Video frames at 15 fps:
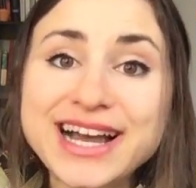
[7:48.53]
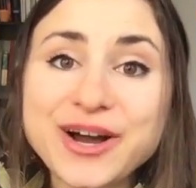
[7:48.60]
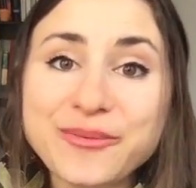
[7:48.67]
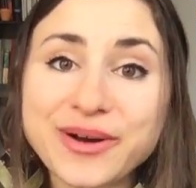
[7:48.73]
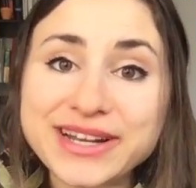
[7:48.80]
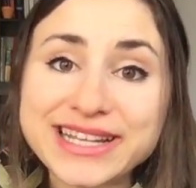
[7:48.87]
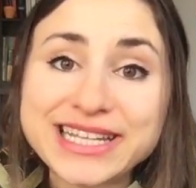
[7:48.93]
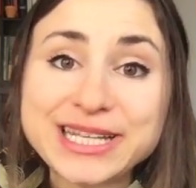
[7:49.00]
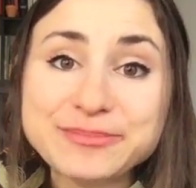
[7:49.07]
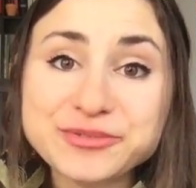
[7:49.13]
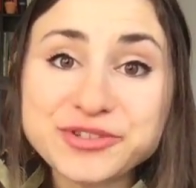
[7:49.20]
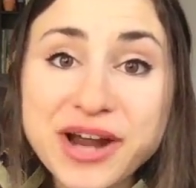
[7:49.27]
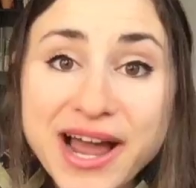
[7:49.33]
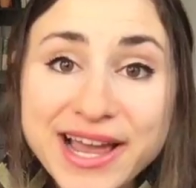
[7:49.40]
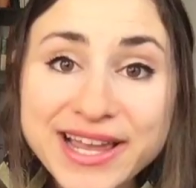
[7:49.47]
want to keep
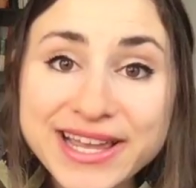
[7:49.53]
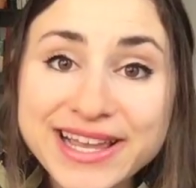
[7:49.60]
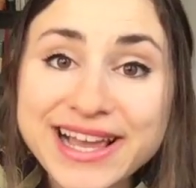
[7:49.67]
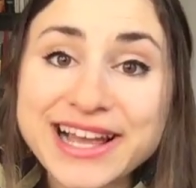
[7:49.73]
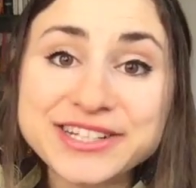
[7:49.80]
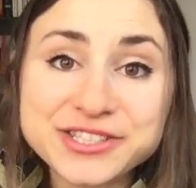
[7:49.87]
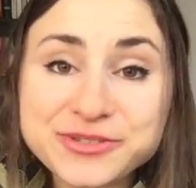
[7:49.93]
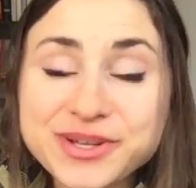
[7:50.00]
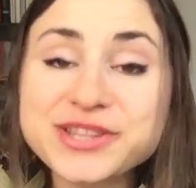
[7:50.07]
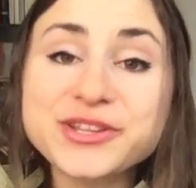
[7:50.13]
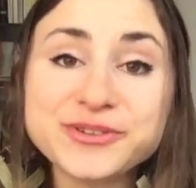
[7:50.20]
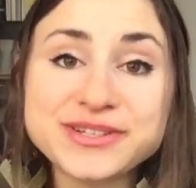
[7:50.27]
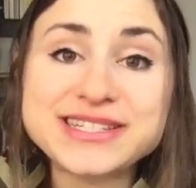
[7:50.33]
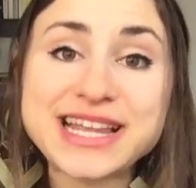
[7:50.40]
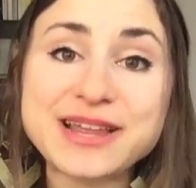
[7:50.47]
trying and doing
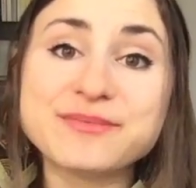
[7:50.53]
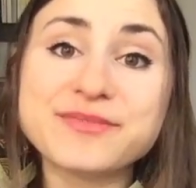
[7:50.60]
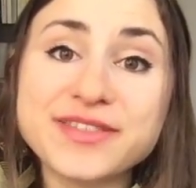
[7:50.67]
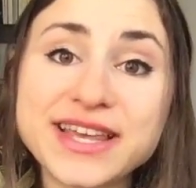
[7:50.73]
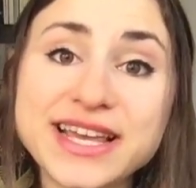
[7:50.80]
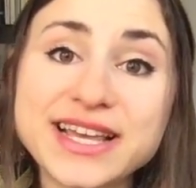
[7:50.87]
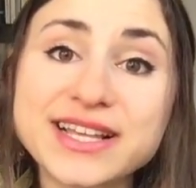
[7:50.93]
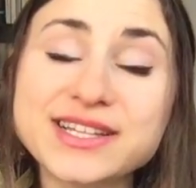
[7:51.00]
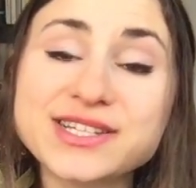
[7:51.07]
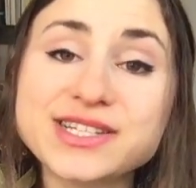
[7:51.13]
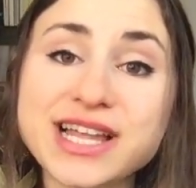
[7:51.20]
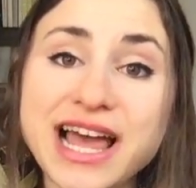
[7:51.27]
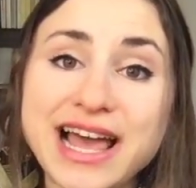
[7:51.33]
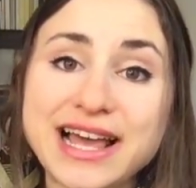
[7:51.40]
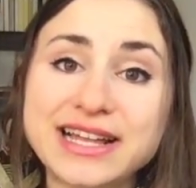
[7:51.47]
those same
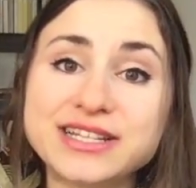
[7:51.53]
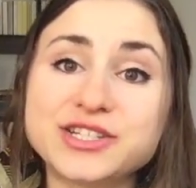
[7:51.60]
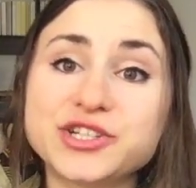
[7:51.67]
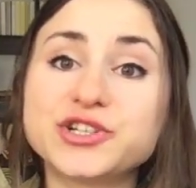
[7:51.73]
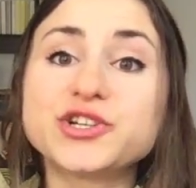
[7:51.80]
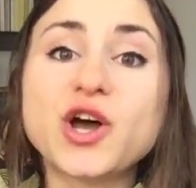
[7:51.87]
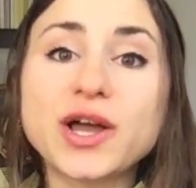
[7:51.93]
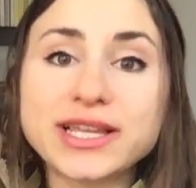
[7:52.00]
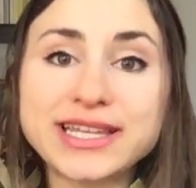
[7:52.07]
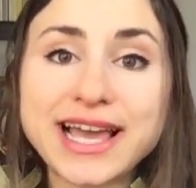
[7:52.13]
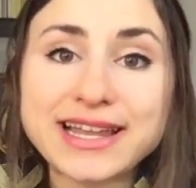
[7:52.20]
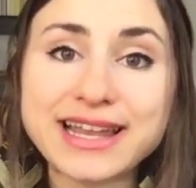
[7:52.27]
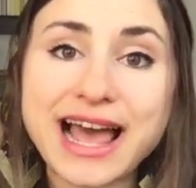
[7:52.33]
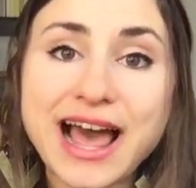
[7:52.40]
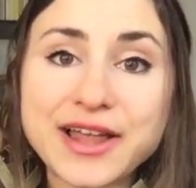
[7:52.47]
things and you're not
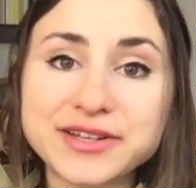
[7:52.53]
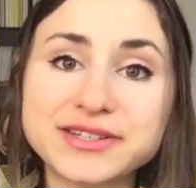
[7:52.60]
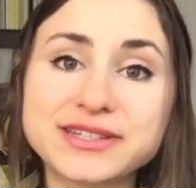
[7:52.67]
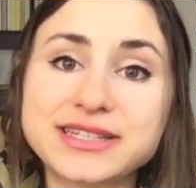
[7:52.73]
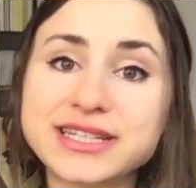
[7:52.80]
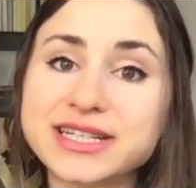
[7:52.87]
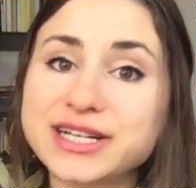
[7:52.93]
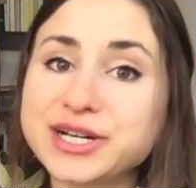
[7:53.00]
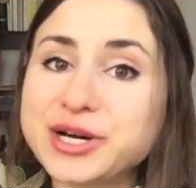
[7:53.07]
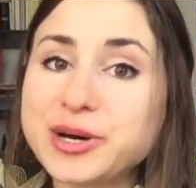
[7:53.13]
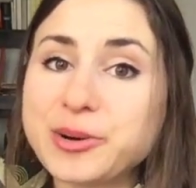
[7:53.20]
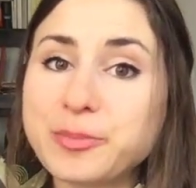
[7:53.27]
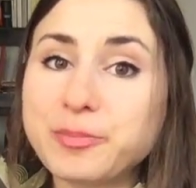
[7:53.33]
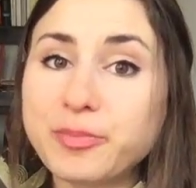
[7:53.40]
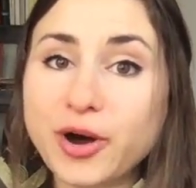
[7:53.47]
yet at
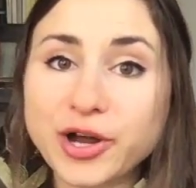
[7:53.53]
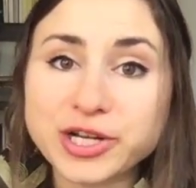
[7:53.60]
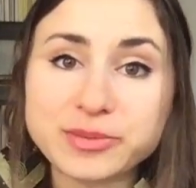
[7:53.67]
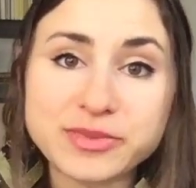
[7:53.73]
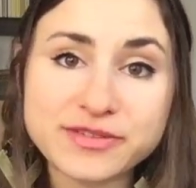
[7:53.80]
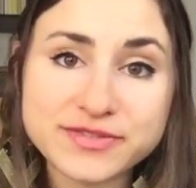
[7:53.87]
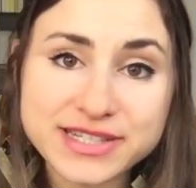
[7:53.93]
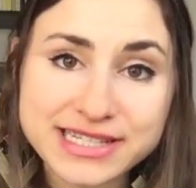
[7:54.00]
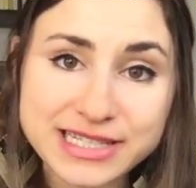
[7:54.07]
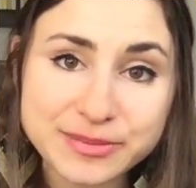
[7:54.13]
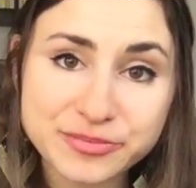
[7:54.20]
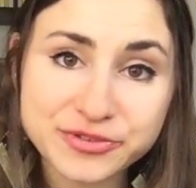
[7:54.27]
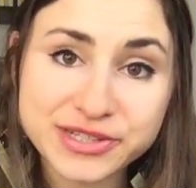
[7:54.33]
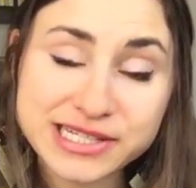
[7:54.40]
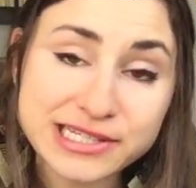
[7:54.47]
the bottom of the
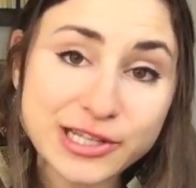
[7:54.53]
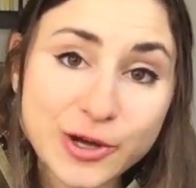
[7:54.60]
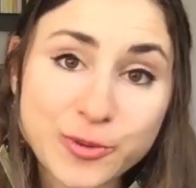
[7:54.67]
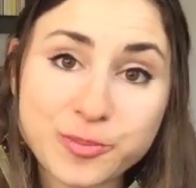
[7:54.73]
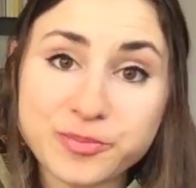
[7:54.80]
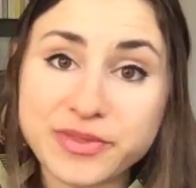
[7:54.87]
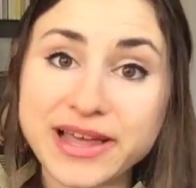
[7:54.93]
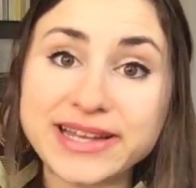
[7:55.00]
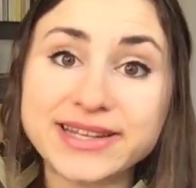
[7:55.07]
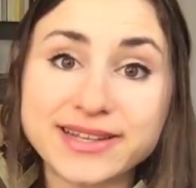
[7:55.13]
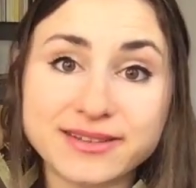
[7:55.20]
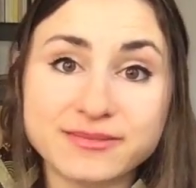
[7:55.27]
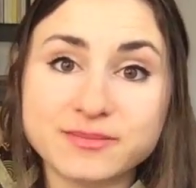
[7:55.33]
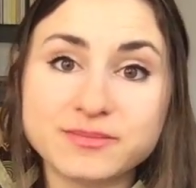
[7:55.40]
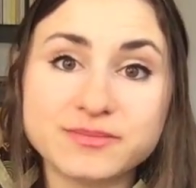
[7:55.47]
slippery slope,
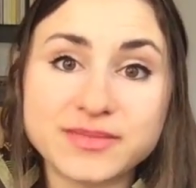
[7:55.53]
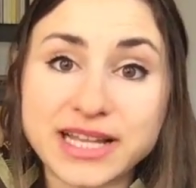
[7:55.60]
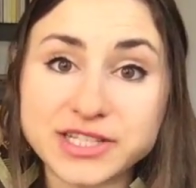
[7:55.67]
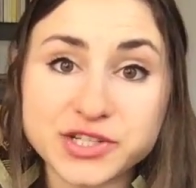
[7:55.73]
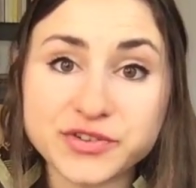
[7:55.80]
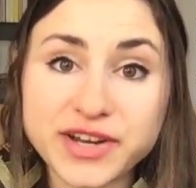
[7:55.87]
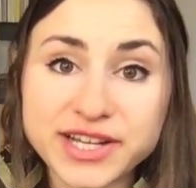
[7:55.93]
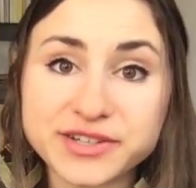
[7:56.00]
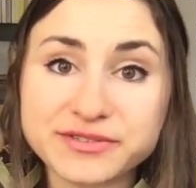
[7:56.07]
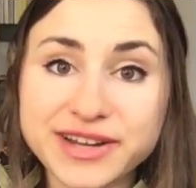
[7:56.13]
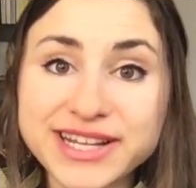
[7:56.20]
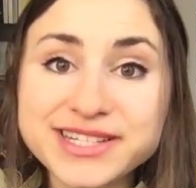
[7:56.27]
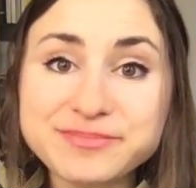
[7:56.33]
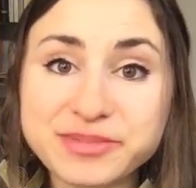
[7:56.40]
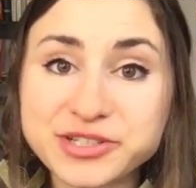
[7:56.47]
then that's great,
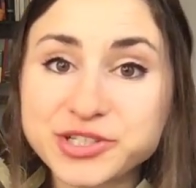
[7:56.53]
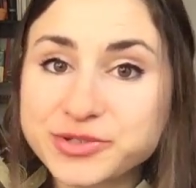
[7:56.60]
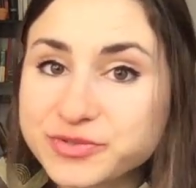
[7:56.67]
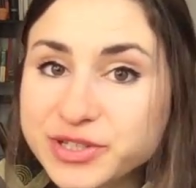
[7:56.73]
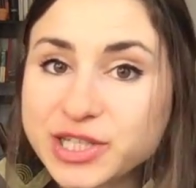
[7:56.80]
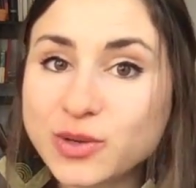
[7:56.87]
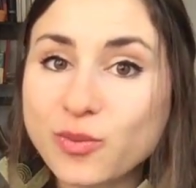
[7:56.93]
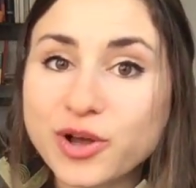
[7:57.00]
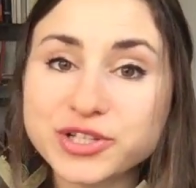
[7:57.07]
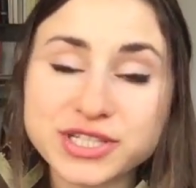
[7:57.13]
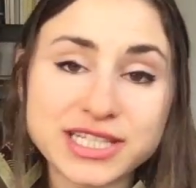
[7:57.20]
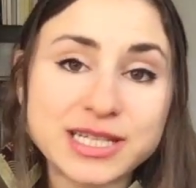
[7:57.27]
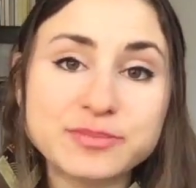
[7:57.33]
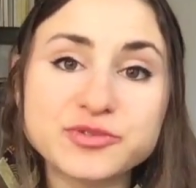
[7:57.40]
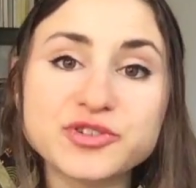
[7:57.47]
right? But do you really want to
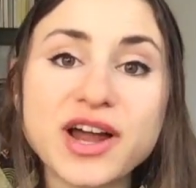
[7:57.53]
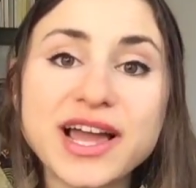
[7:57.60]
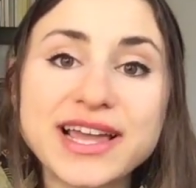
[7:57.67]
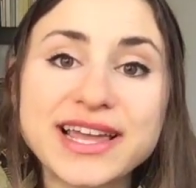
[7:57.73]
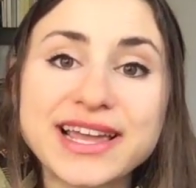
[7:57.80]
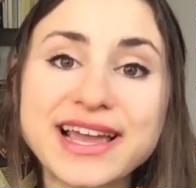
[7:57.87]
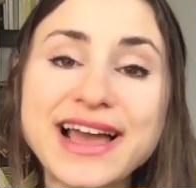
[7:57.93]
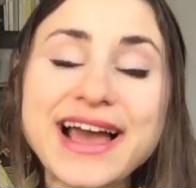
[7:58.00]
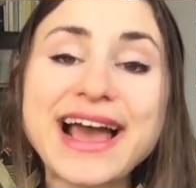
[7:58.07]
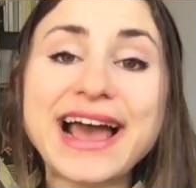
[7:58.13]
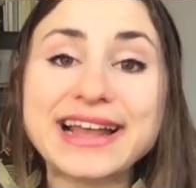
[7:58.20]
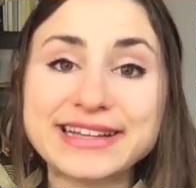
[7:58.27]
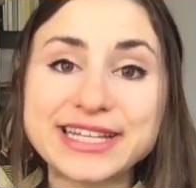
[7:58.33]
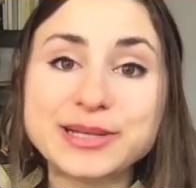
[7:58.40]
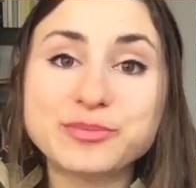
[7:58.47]
keep trying
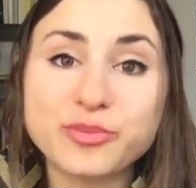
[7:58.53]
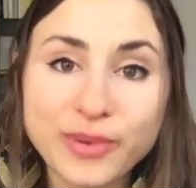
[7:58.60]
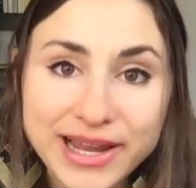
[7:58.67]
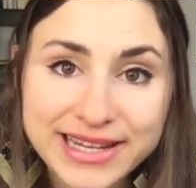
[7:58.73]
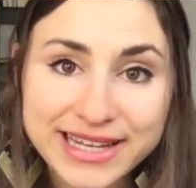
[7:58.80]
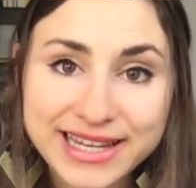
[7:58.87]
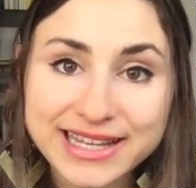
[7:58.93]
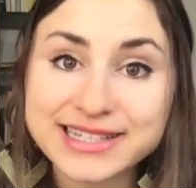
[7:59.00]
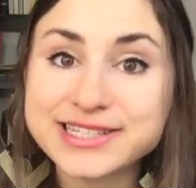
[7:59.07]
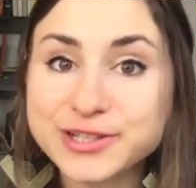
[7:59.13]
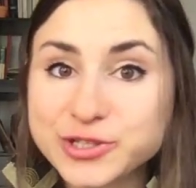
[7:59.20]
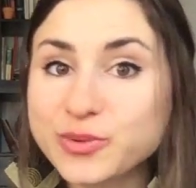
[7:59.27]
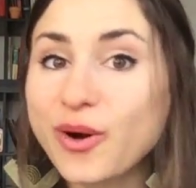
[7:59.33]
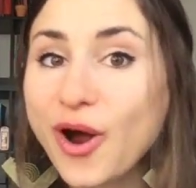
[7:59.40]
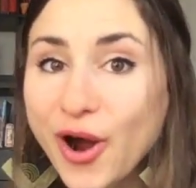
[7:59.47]
and keep waiting until
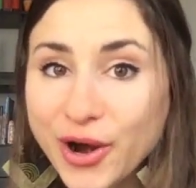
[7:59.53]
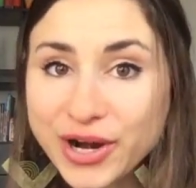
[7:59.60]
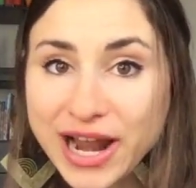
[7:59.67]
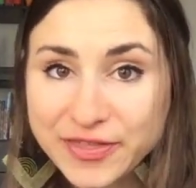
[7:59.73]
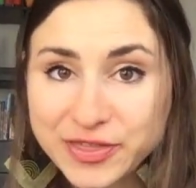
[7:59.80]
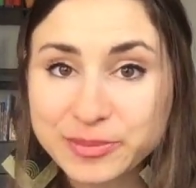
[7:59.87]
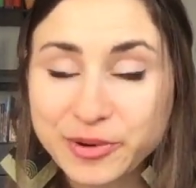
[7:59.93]
you are at